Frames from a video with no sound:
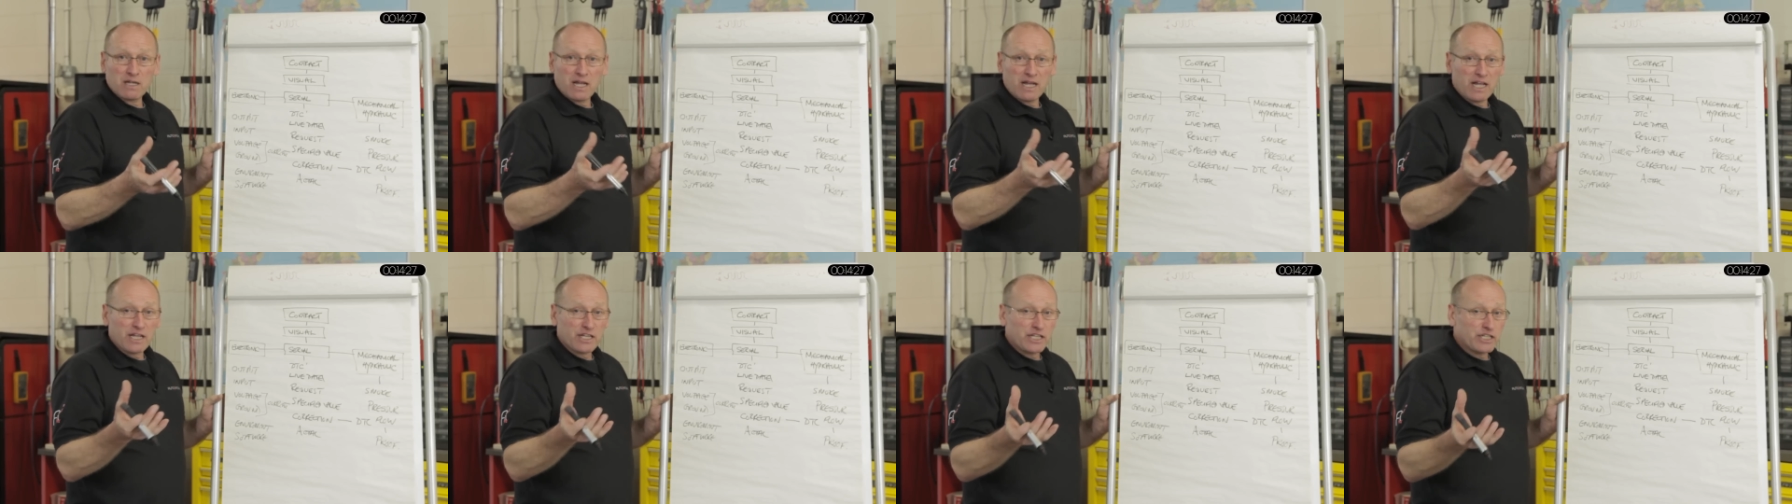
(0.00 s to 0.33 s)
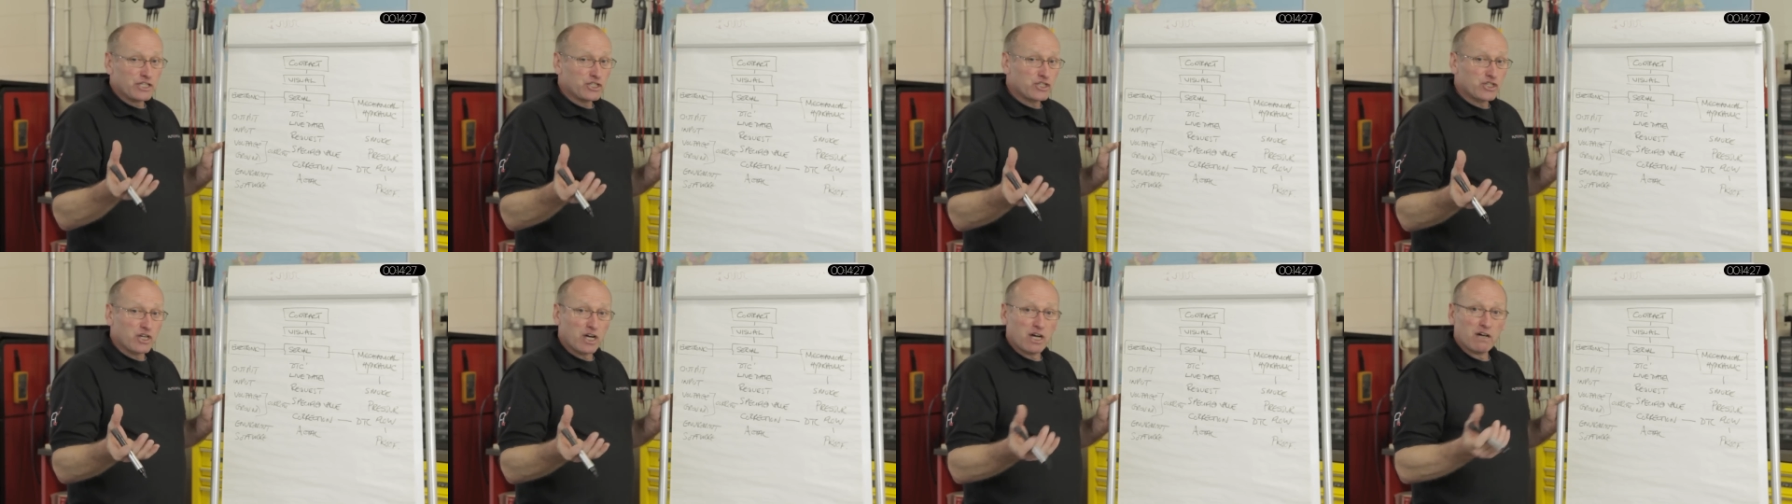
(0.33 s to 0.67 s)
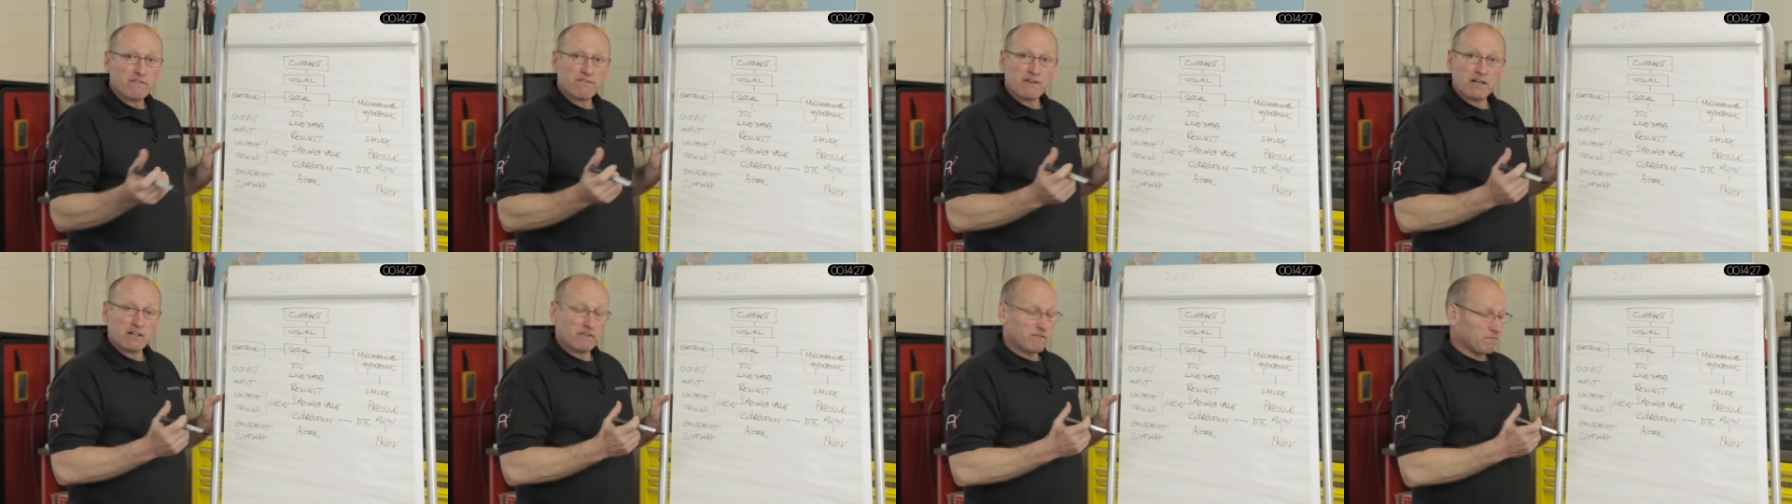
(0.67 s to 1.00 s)
an
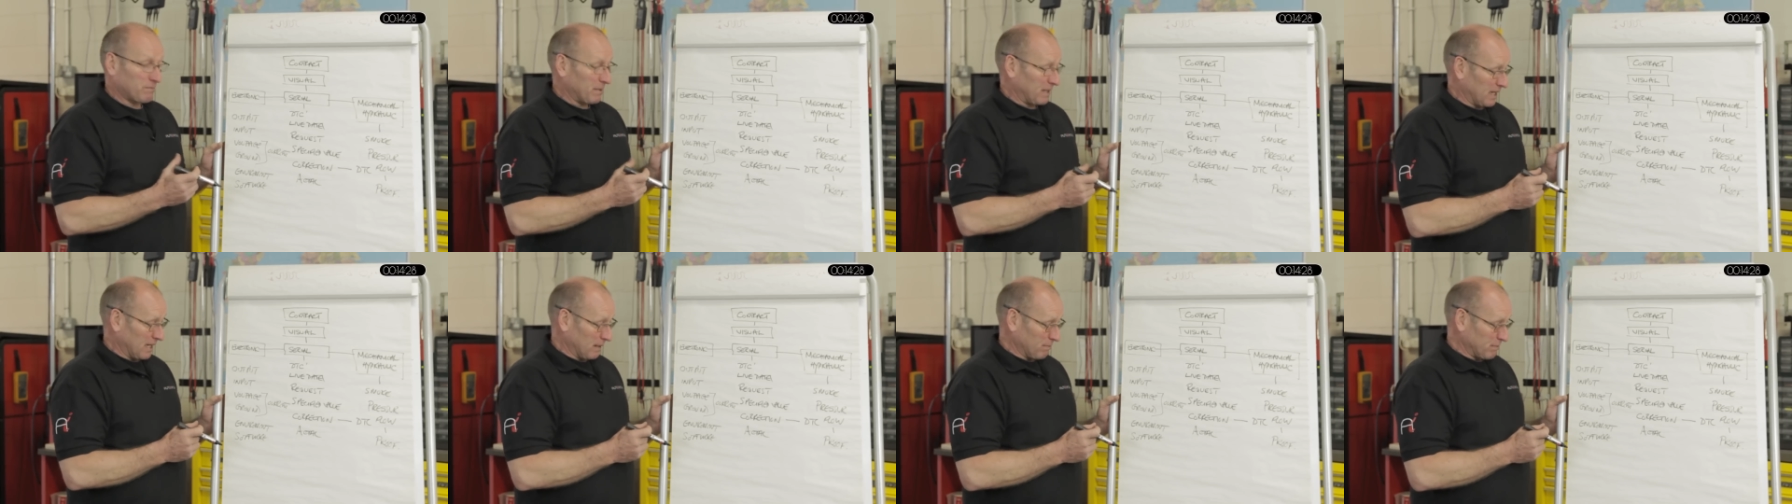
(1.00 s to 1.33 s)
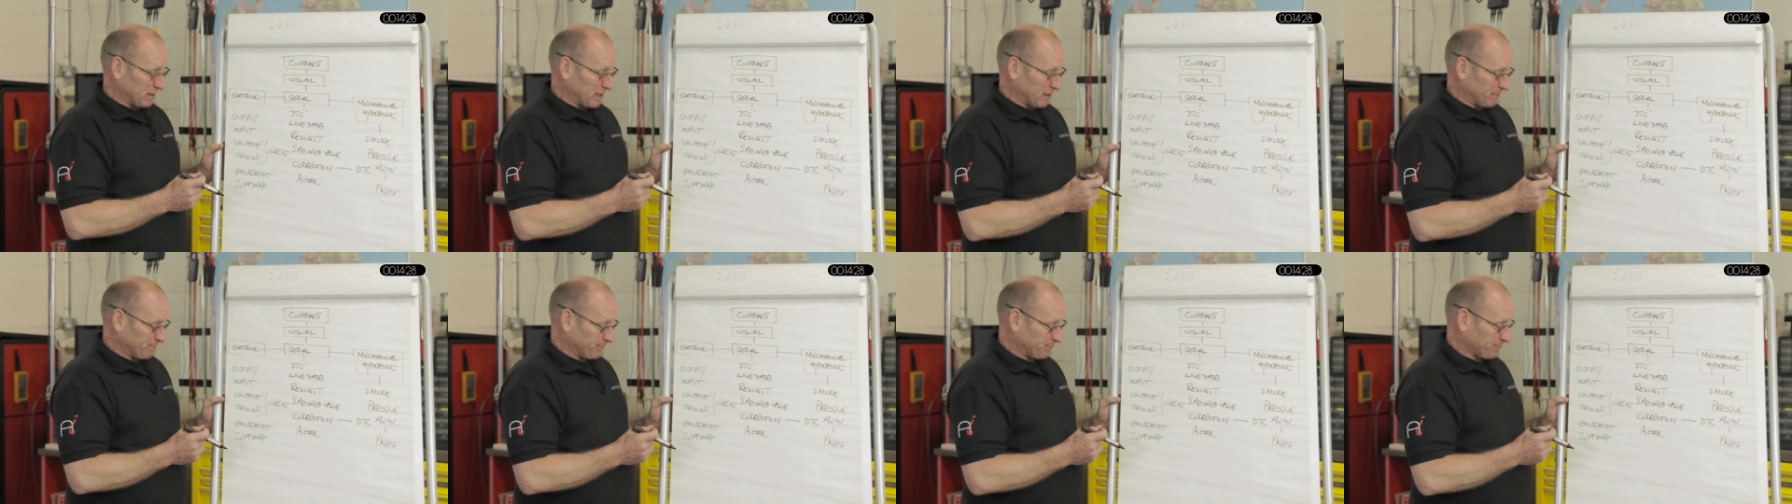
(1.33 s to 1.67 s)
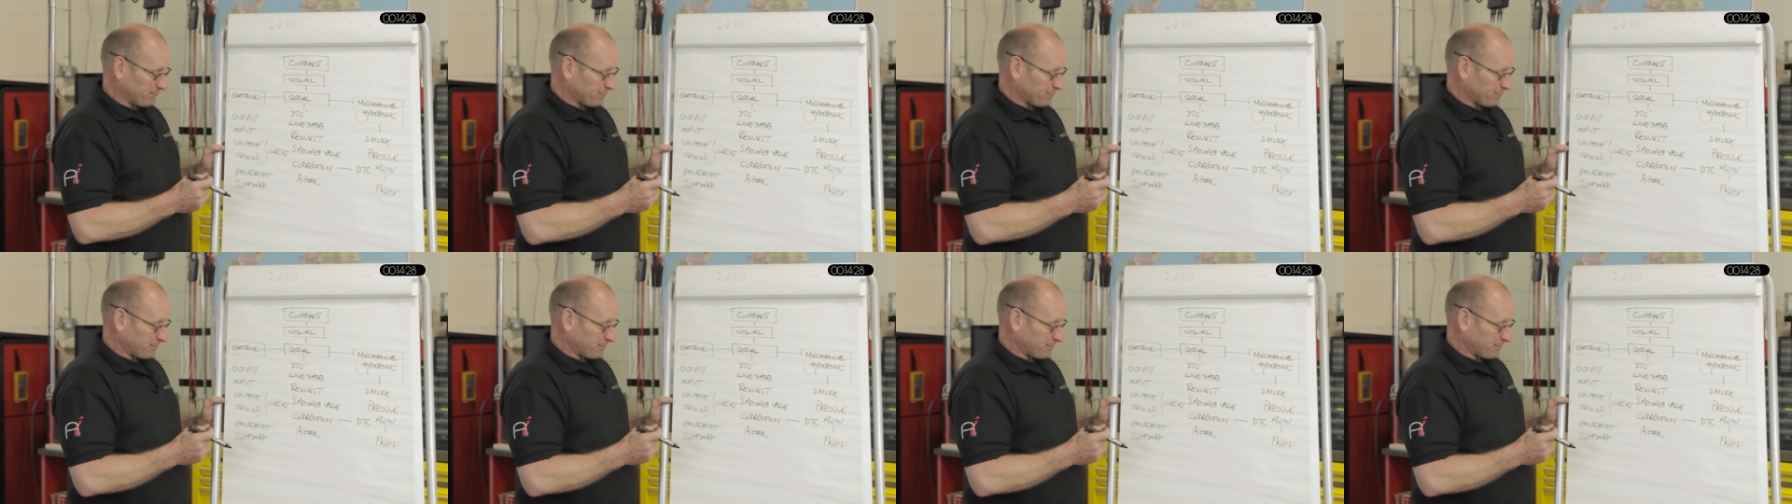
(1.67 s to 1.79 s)
EGR valve perhaps,